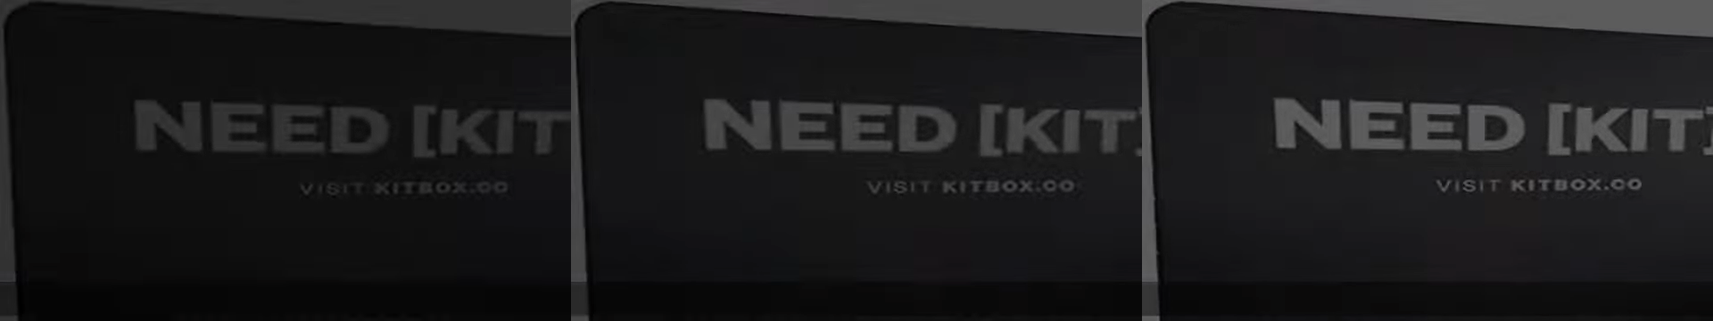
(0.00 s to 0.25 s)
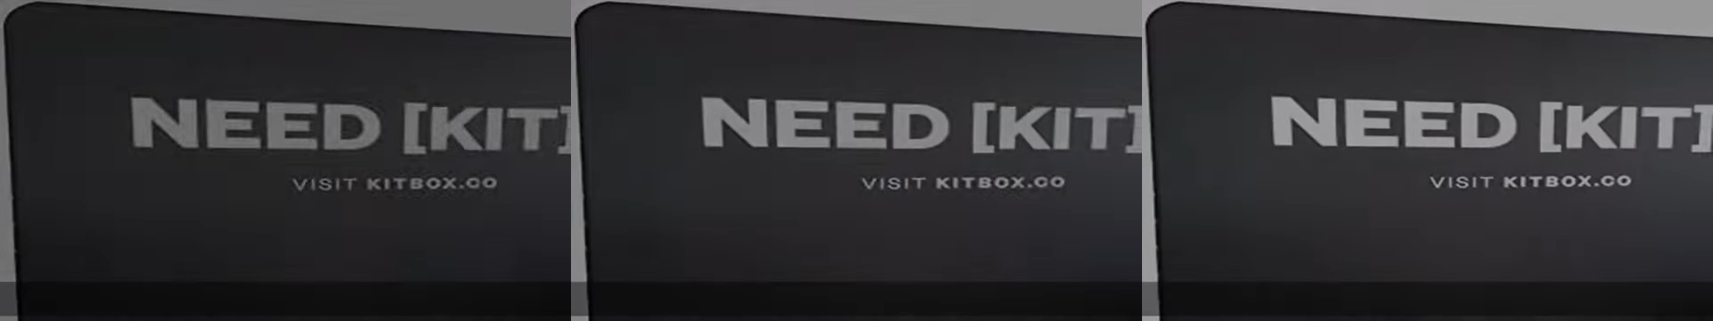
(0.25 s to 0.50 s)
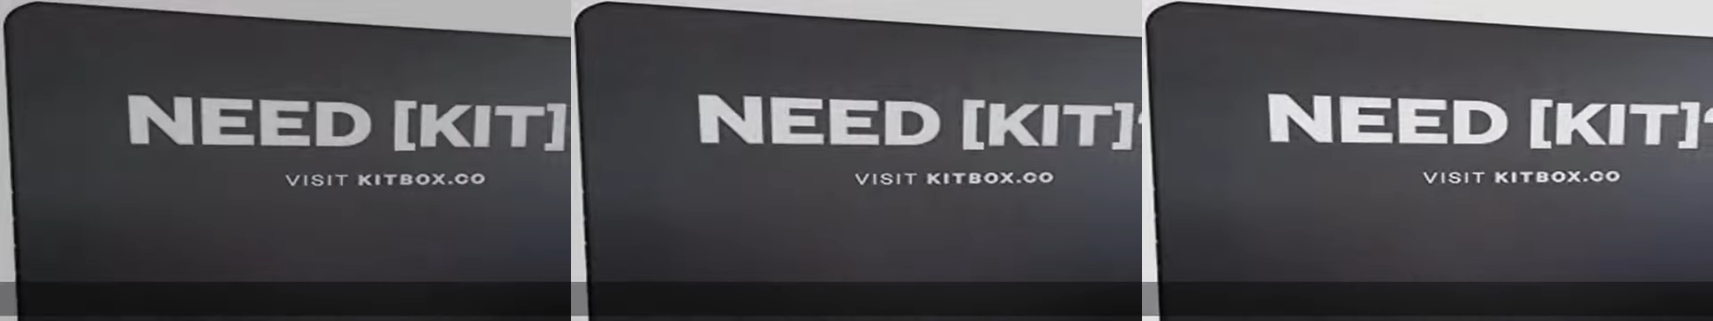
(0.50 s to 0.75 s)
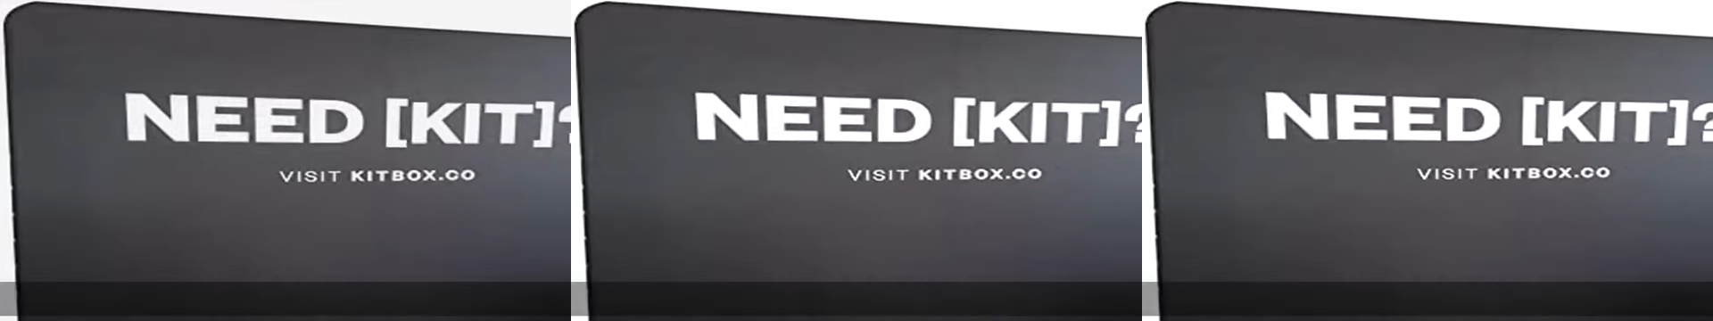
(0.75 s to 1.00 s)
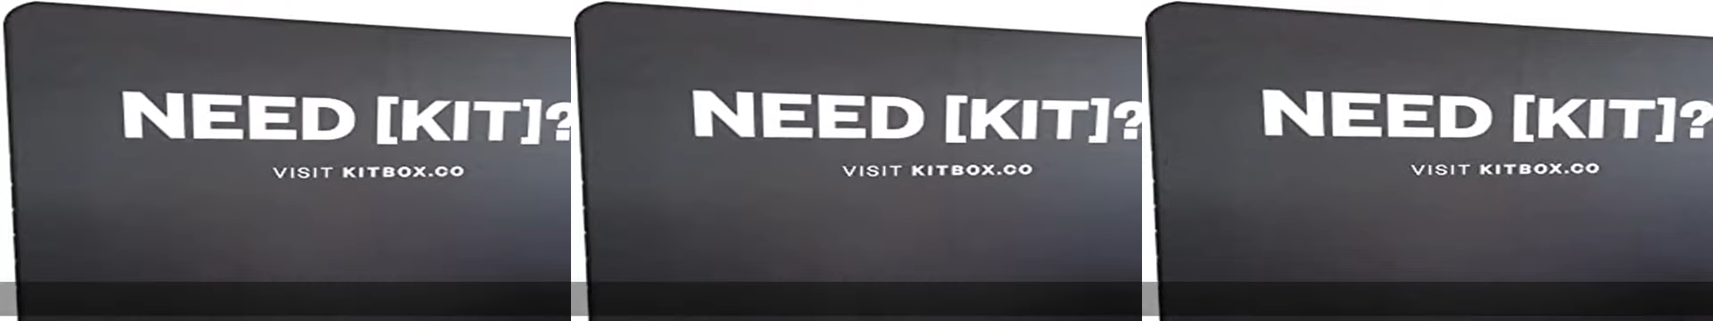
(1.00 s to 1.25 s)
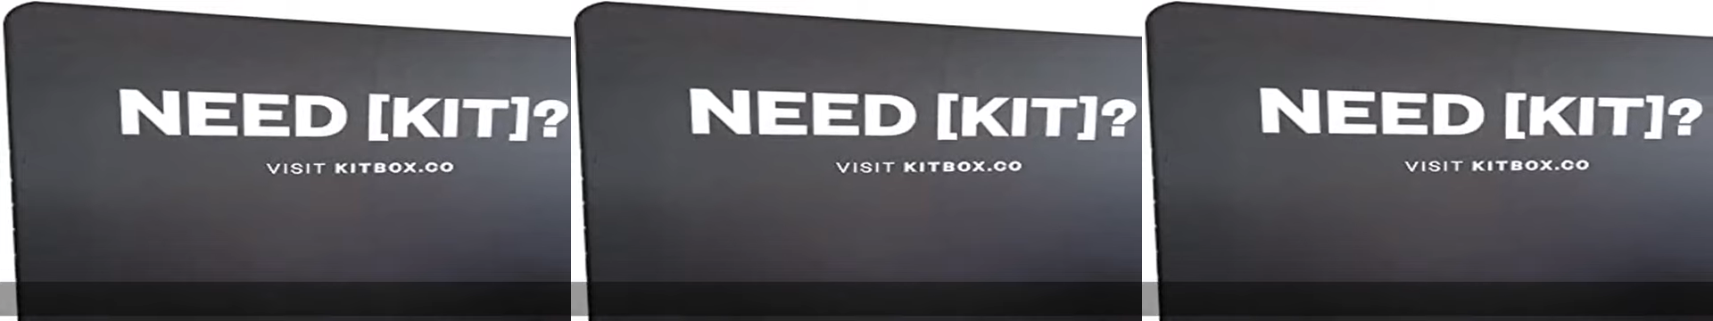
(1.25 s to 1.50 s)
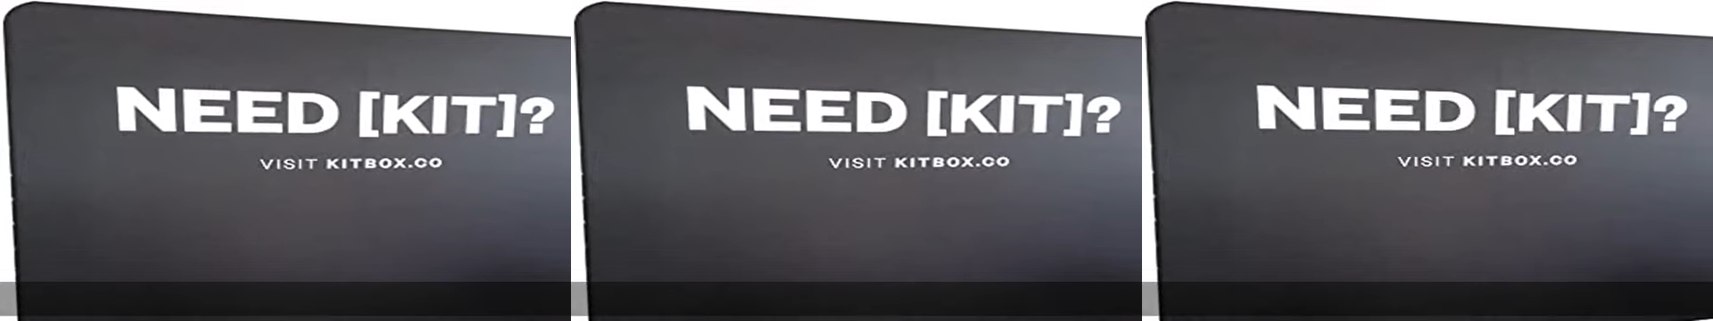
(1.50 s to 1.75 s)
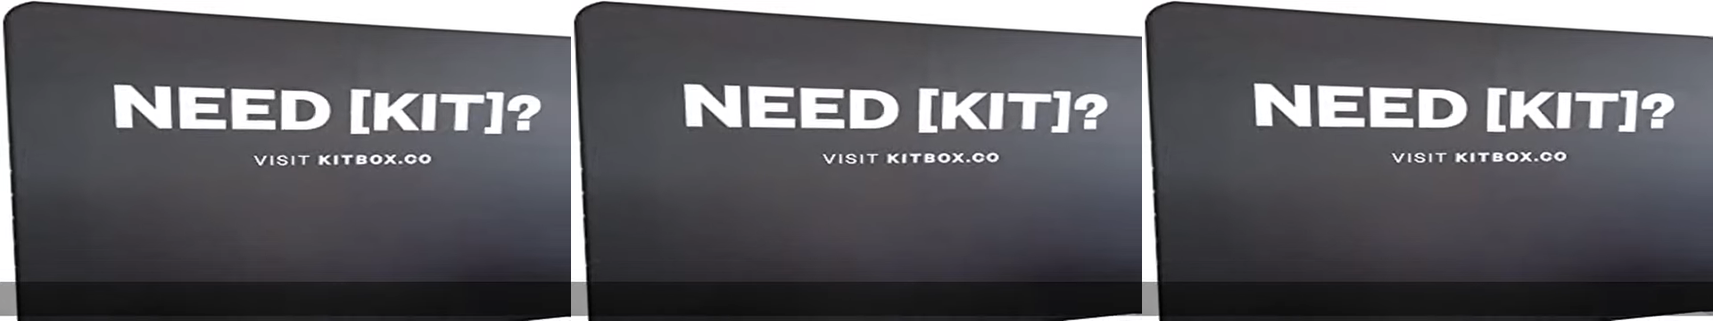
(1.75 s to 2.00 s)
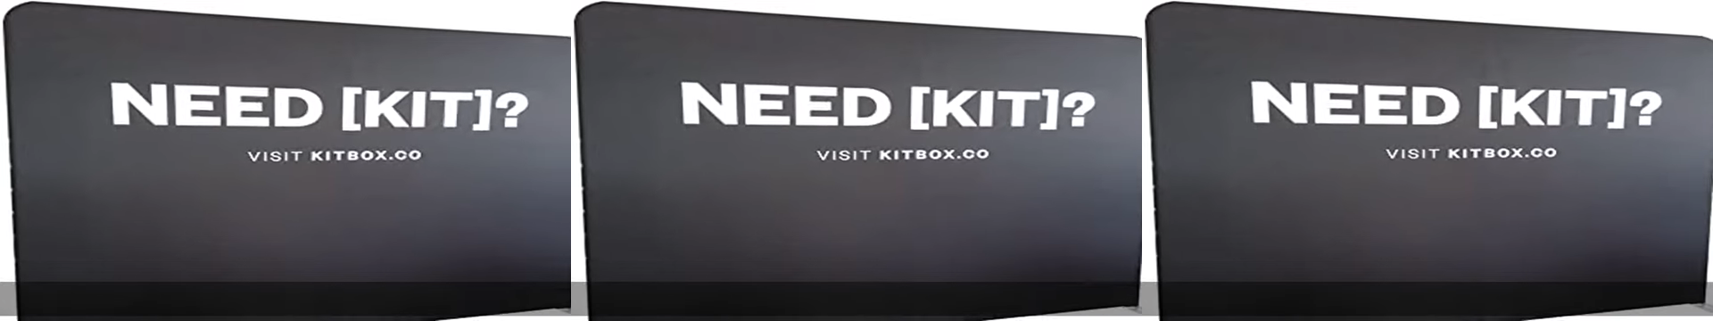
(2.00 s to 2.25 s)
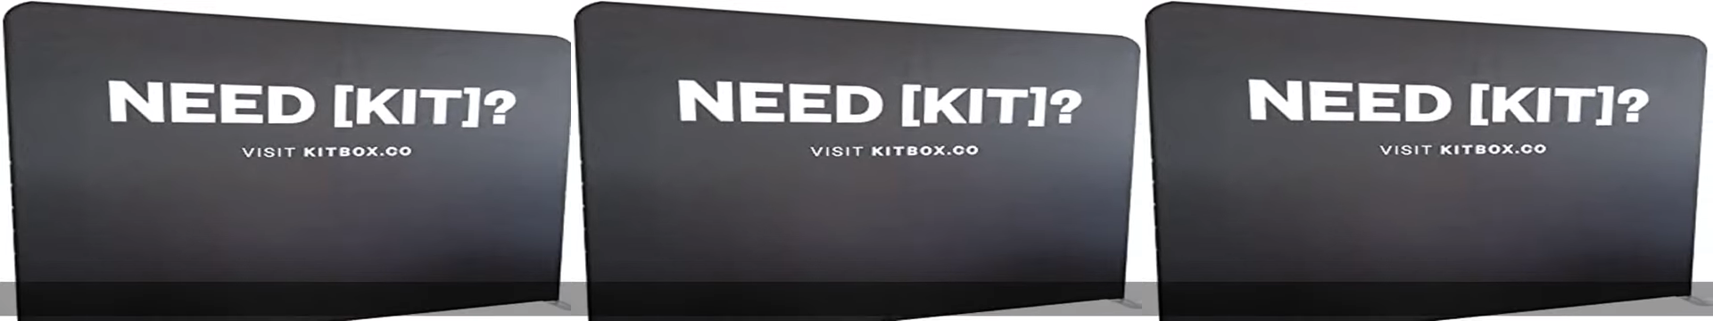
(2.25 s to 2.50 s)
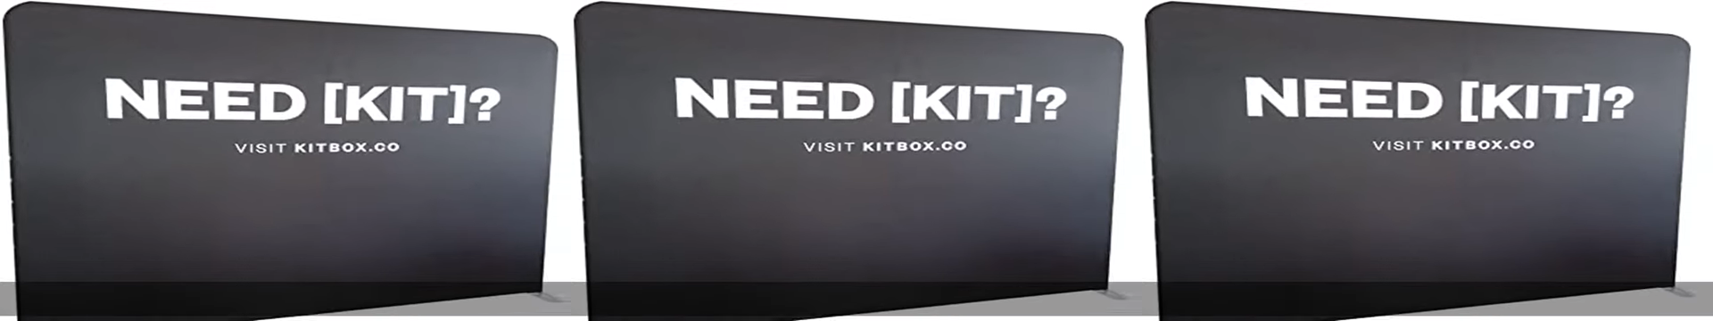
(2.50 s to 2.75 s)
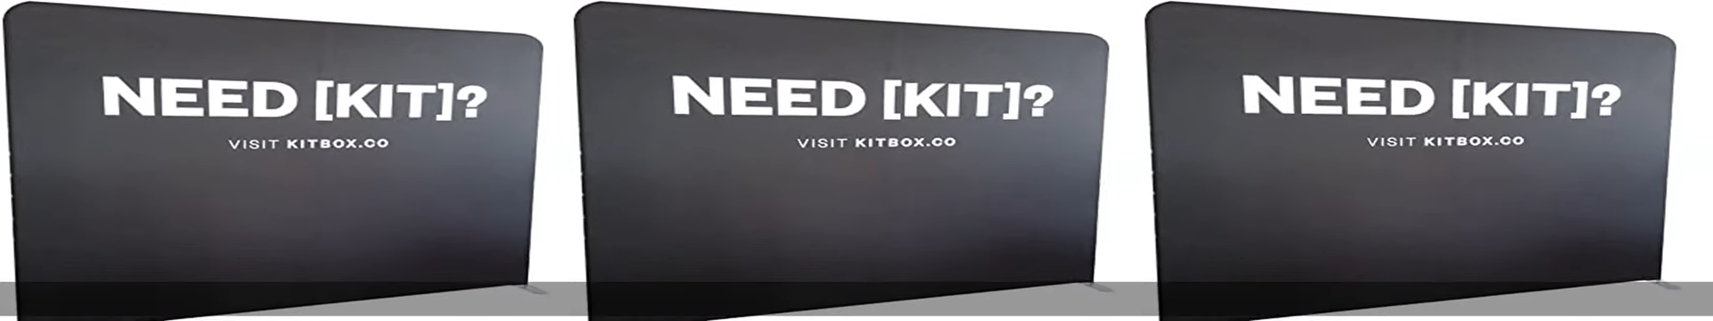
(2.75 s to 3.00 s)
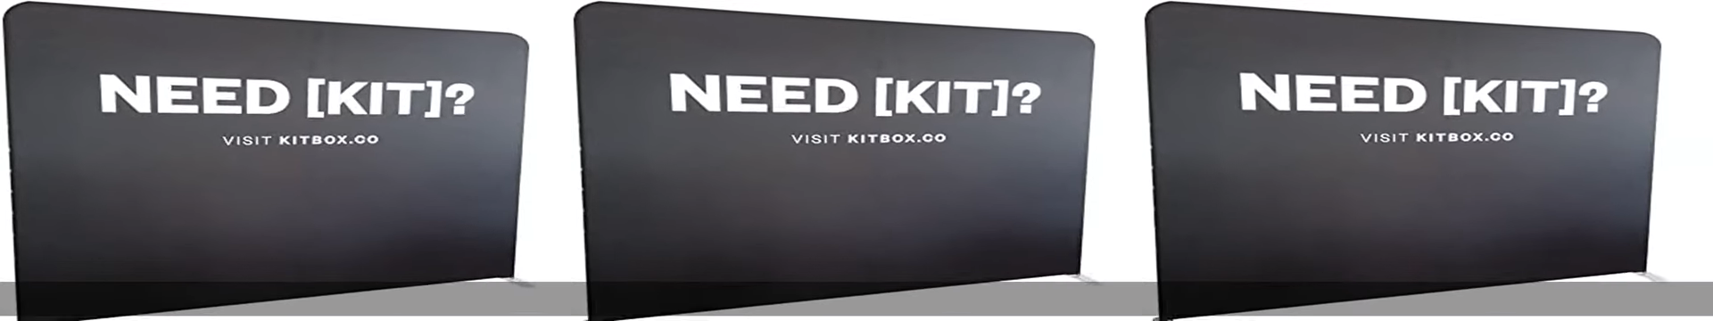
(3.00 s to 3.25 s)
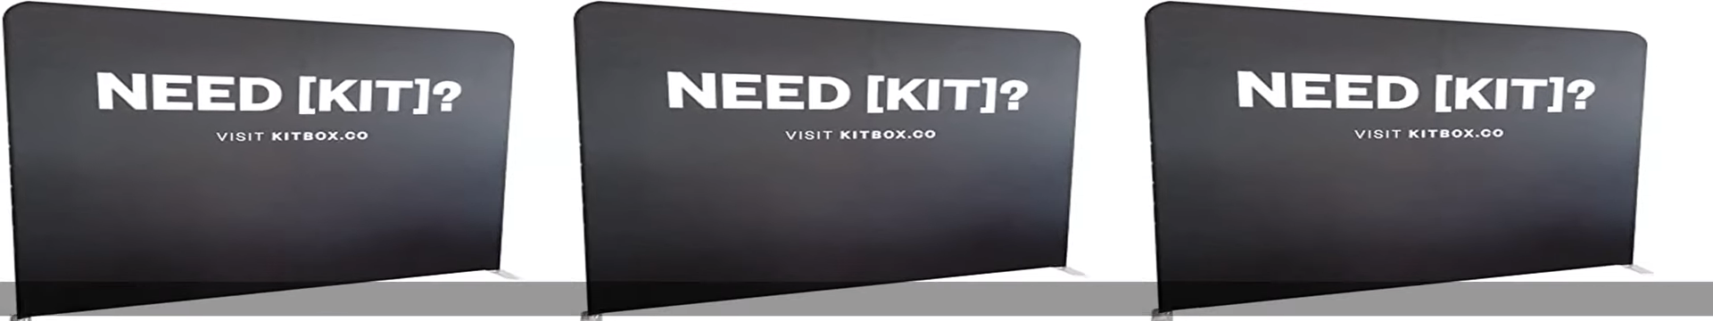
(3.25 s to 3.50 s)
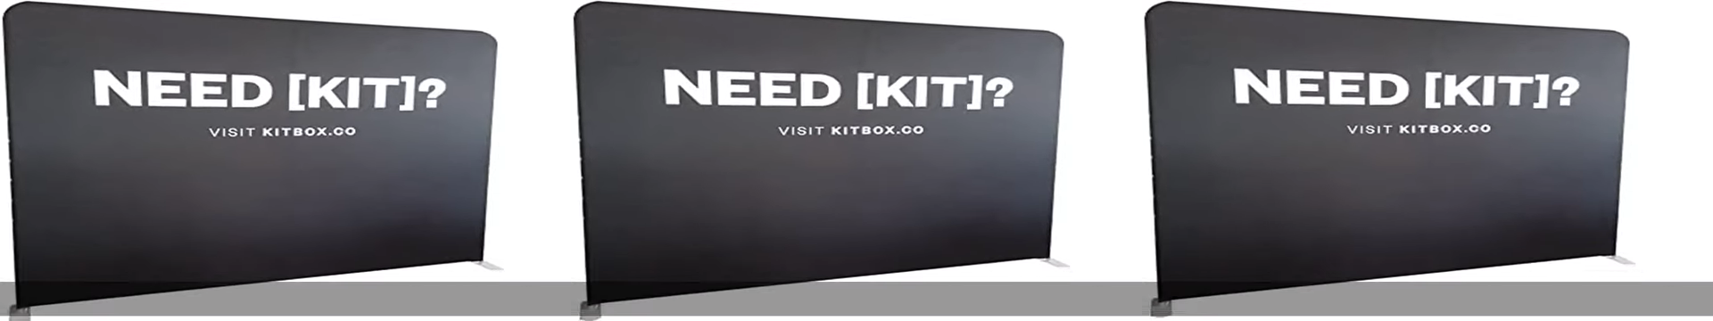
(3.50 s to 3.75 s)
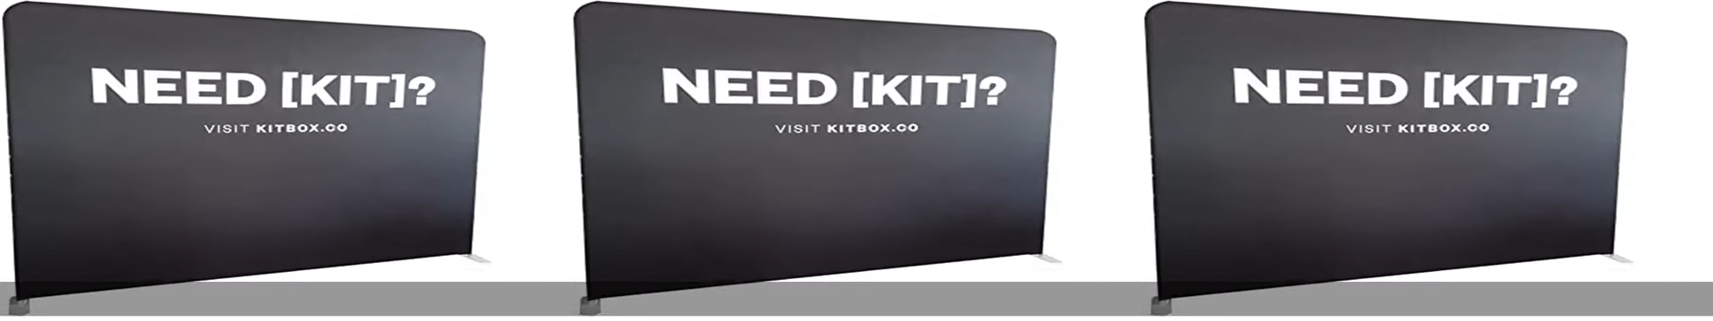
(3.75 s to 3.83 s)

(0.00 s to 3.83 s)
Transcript: [unreadable: no face in view]